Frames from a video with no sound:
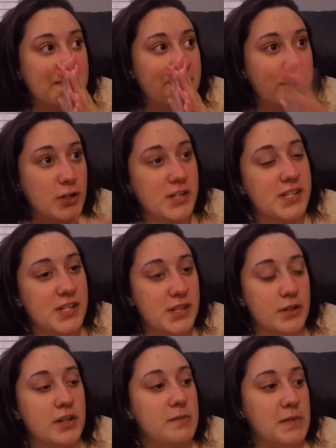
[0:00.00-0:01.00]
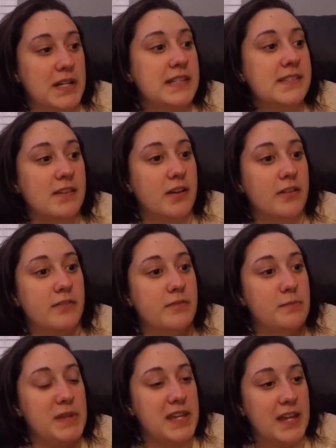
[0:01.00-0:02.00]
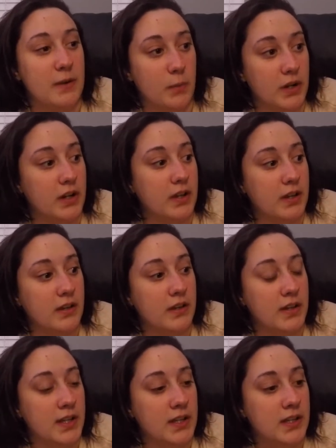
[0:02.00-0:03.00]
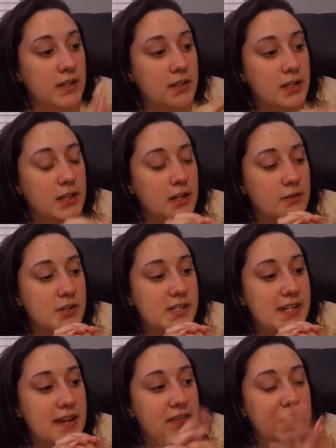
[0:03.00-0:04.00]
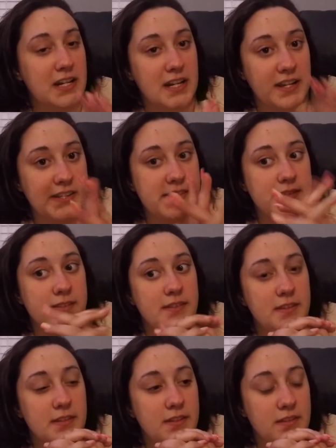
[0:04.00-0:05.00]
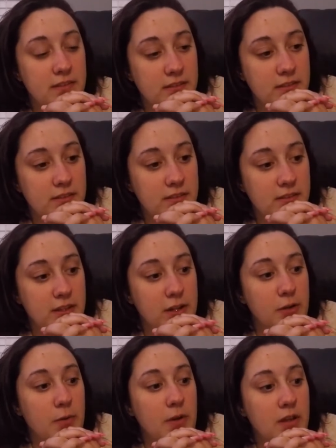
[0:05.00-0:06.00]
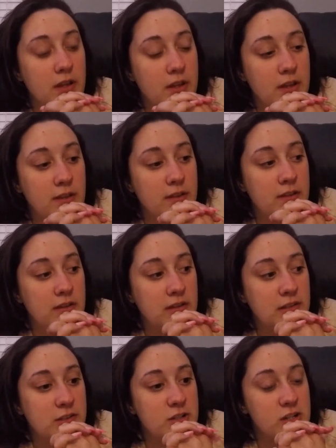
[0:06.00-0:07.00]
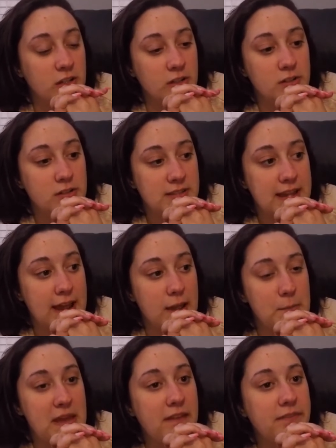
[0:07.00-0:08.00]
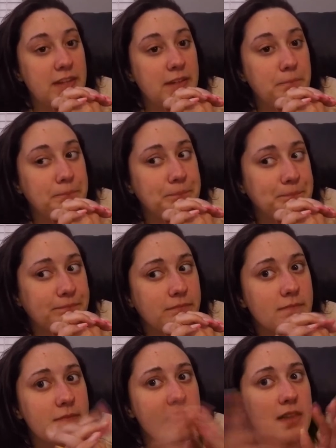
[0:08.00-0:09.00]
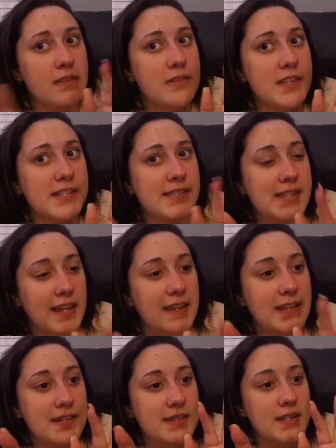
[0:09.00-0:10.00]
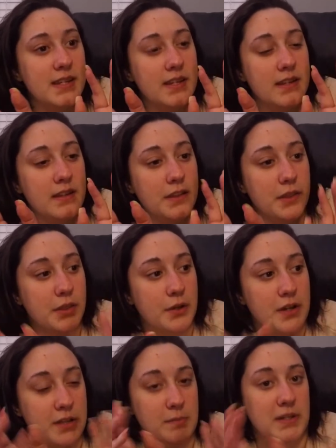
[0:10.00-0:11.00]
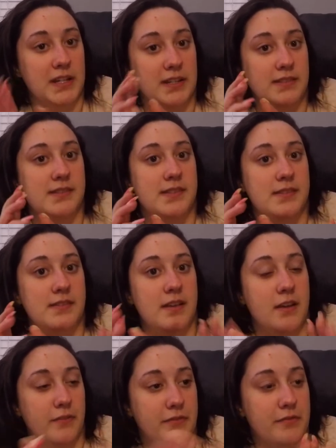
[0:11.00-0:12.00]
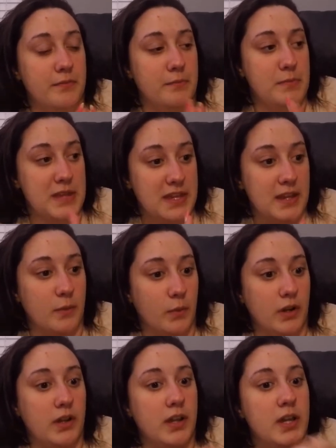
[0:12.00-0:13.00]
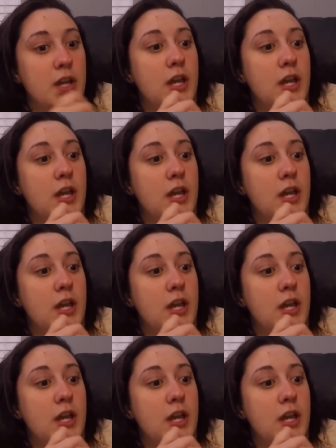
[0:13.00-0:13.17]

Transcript: first 30 minutes of being at work, you know, just having a nice, you know, chill time. And then the second 30 minutes of being at work,